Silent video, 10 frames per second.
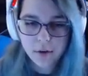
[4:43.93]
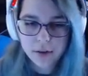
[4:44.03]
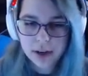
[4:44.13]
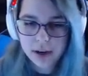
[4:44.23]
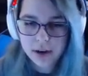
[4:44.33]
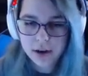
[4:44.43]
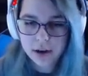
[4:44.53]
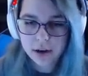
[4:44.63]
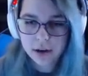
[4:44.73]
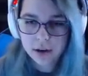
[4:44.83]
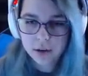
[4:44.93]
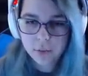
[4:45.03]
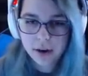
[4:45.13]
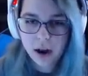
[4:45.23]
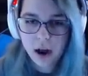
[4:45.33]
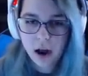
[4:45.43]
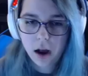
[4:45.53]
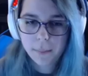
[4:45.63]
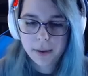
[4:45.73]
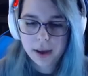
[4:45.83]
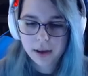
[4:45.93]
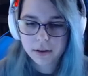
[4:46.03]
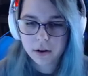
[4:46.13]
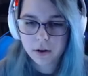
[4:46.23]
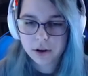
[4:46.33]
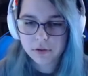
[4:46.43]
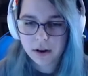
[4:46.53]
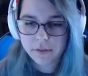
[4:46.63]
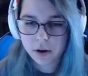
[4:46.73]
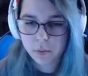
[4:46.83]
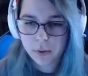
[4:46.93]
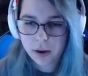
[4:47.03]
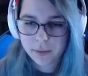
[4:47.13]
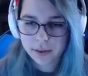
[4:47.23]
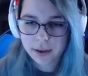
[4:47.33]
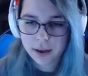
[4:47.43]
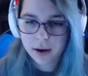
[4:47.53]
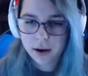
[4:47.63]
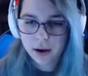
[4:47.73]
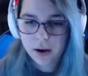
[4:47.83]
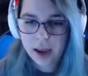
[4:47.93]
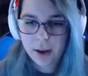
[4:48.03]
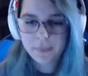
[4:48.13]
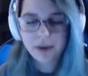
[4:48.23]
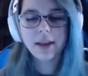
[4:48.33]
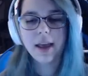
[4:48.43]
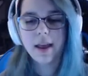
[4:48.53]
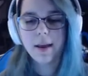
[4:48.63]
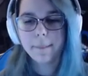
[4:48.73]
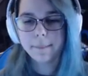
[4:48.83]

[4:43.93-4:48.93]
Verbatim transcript: Over here! Wait, oh man, they're already driving away with it. Okay, there's a police car right here.